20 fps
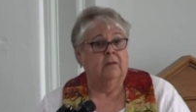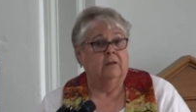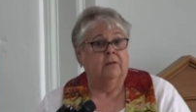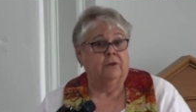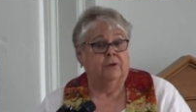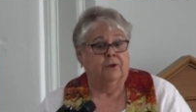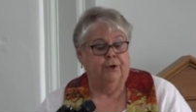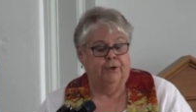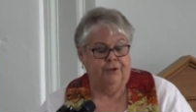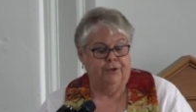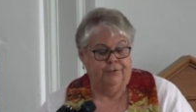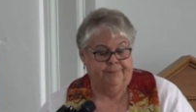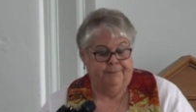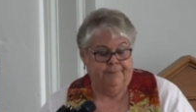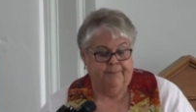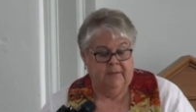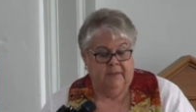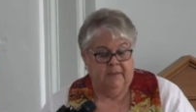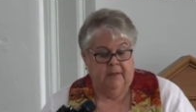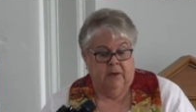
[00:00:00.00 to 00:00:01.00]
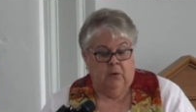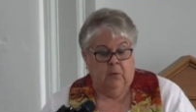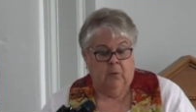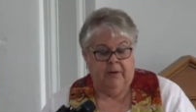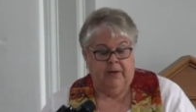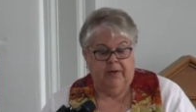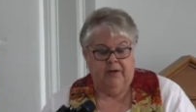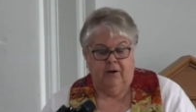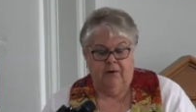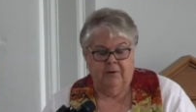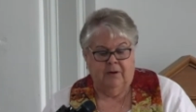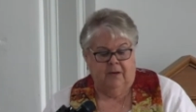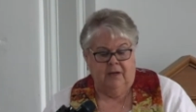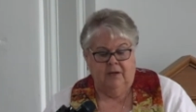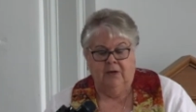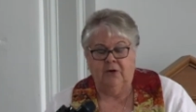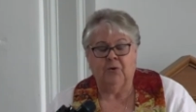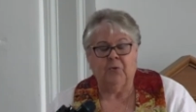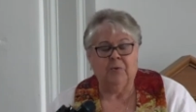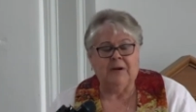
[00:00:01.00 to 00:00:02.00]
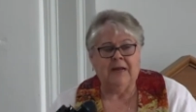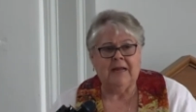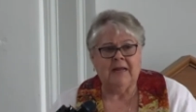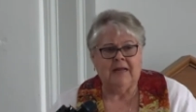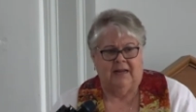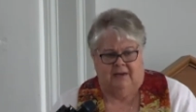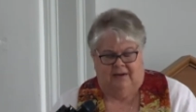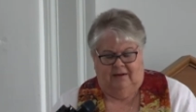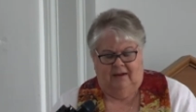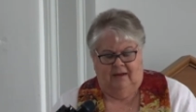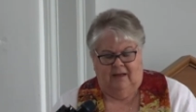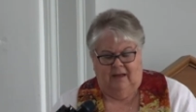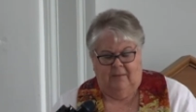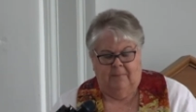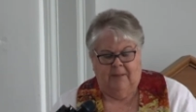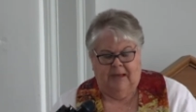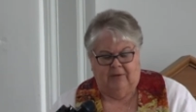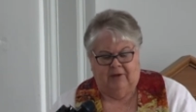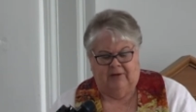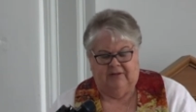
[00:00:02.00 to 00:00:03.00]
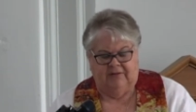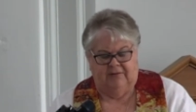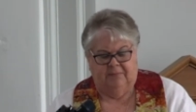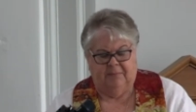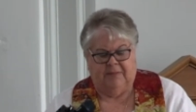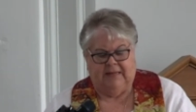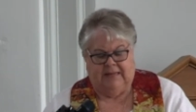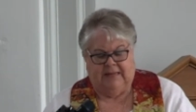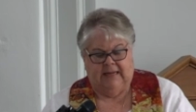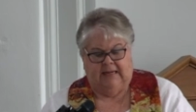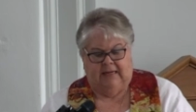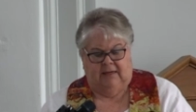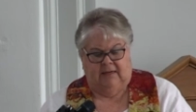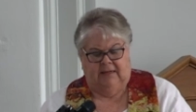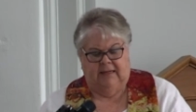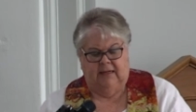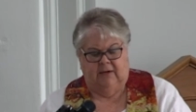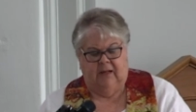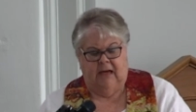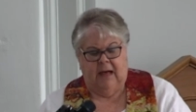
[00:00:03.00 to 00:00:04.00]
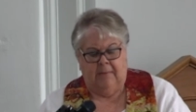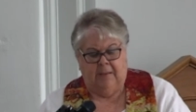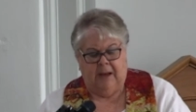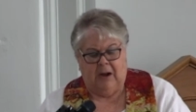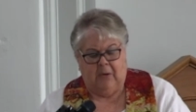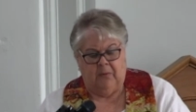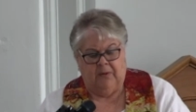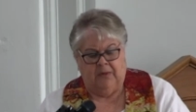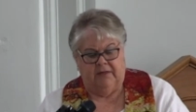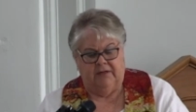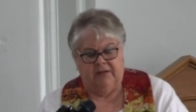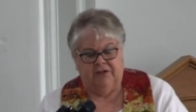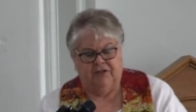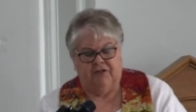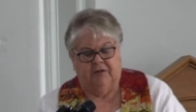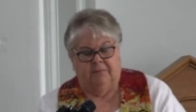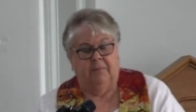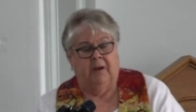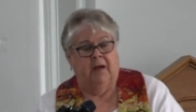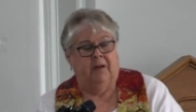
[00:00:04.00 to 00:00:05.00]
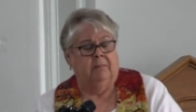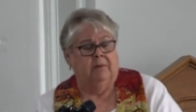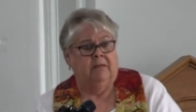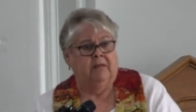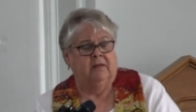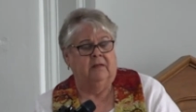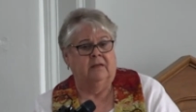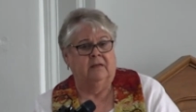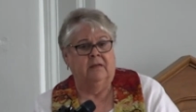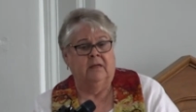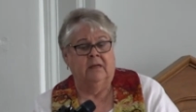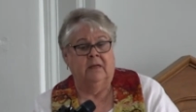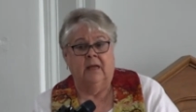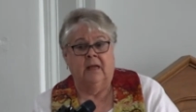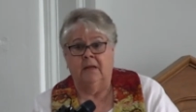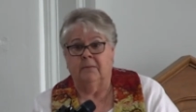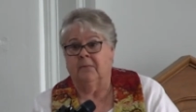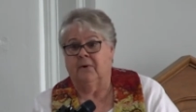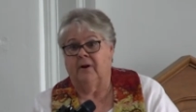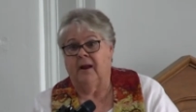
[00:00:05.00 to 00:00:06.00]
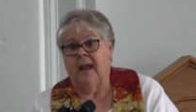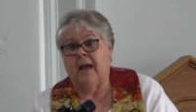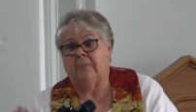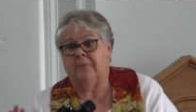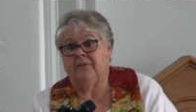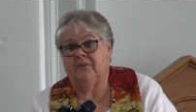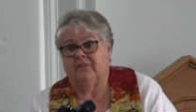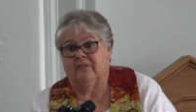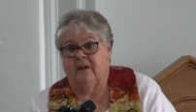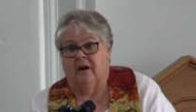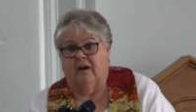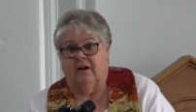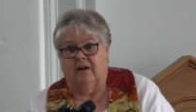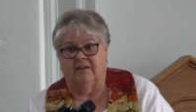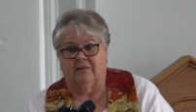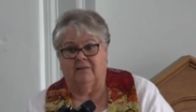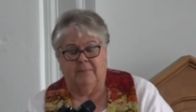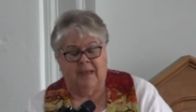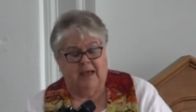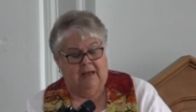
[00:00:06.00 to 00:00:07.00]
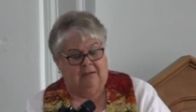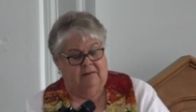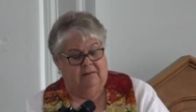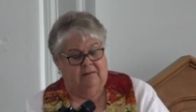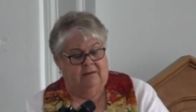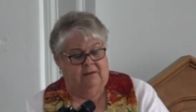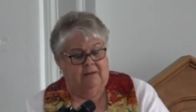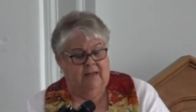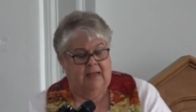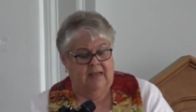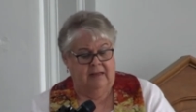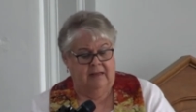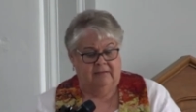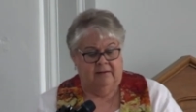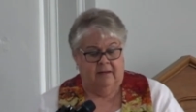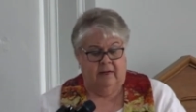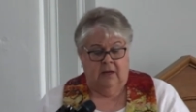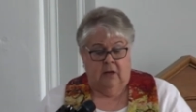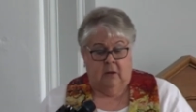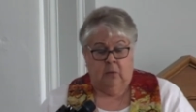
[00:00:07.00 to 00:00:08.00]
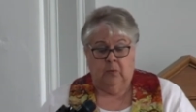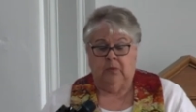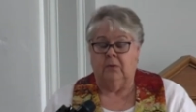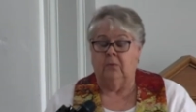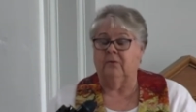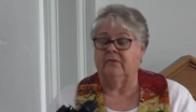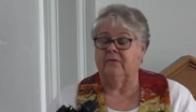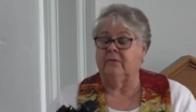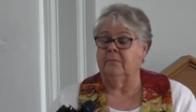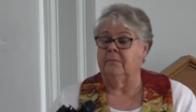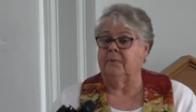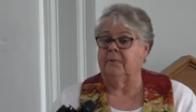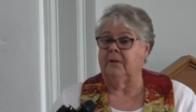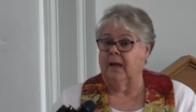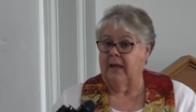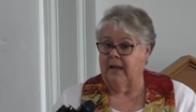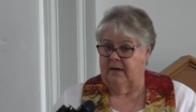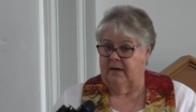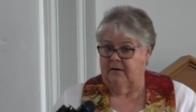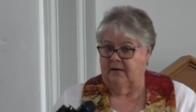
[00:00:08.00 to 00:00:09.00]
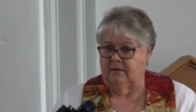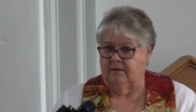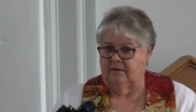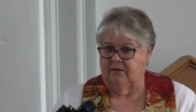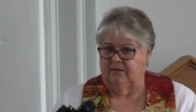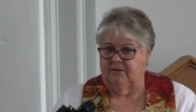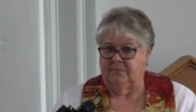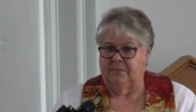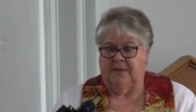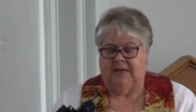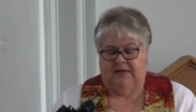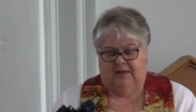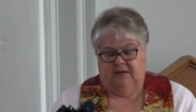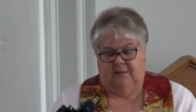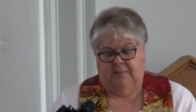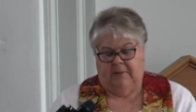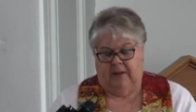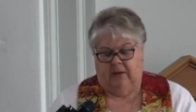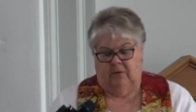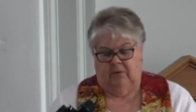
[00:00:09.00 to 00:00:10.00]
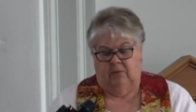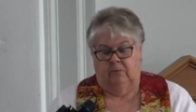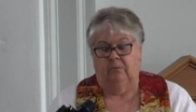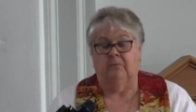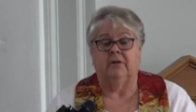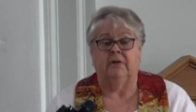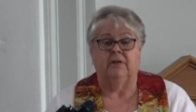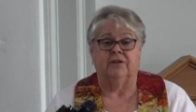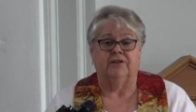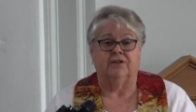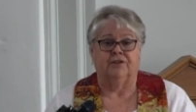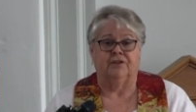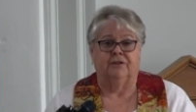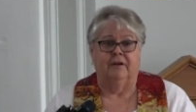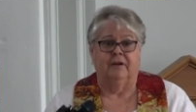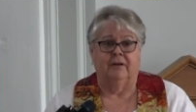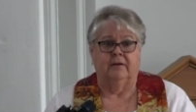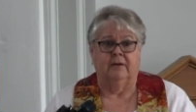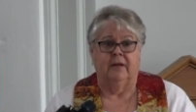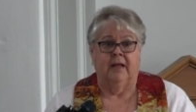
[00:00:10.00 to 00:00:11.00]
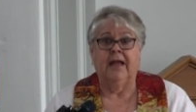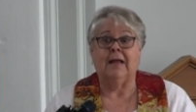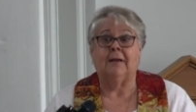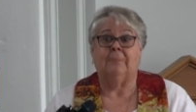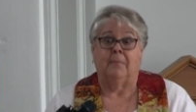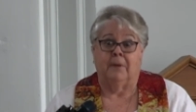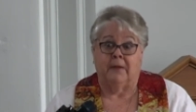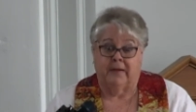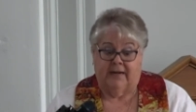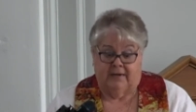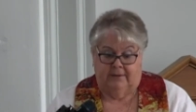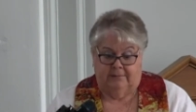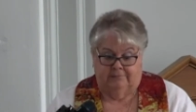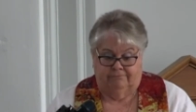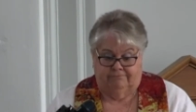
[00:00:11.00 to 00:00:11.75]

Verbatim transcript: Third, we don't agree about speaking about religion in public, and perhaps this harkens back to the days when it was impolite to speak about religion and money.